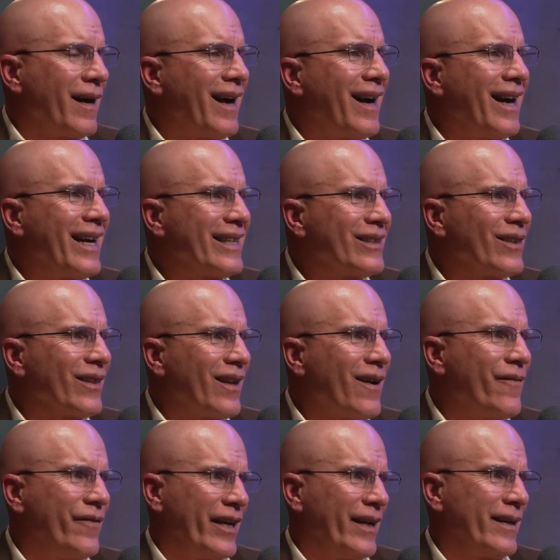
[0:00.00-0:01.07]
I
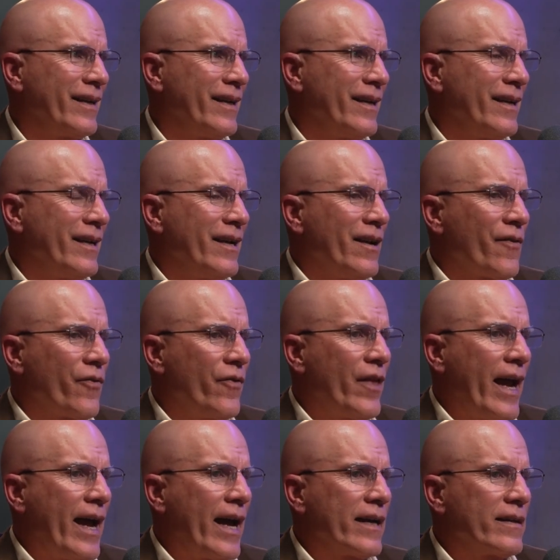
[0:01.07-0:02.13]
love it
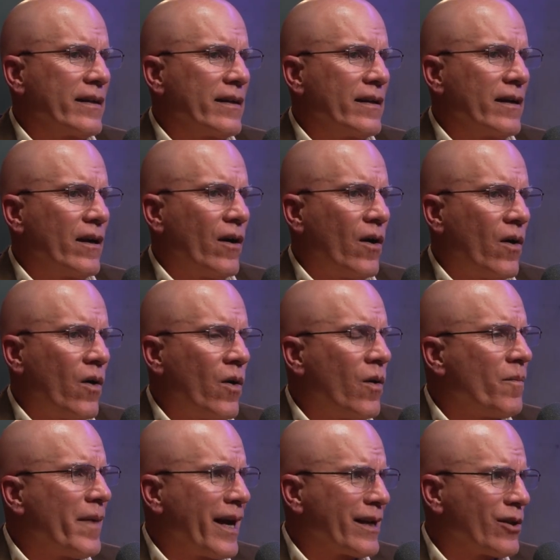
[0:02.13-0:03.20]
that all
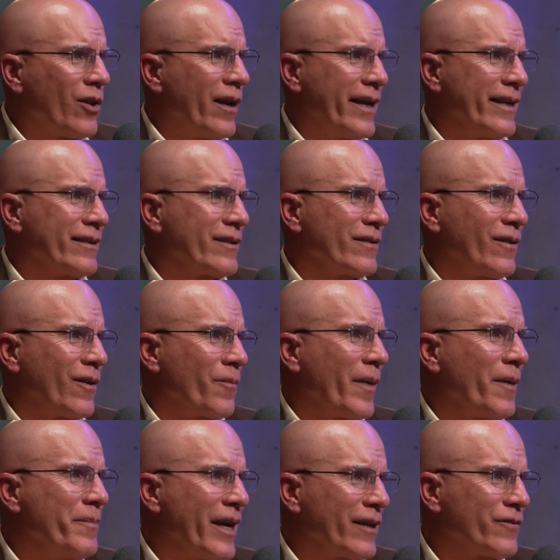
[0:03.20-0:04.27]
my clients are my
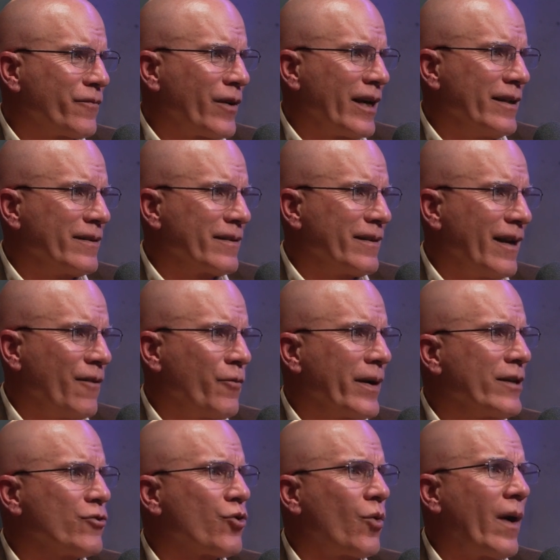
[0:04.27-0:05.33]
best friends and we
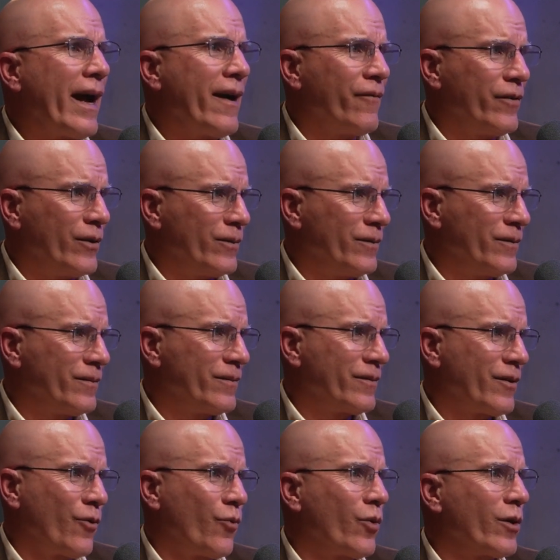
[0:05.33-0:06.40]
travel
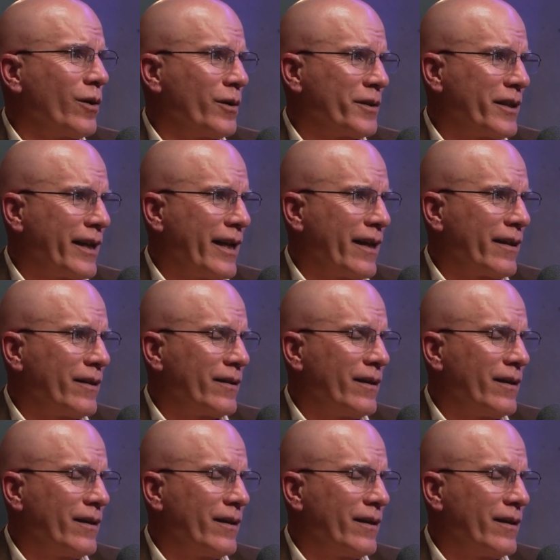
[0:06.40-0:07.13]
the world together.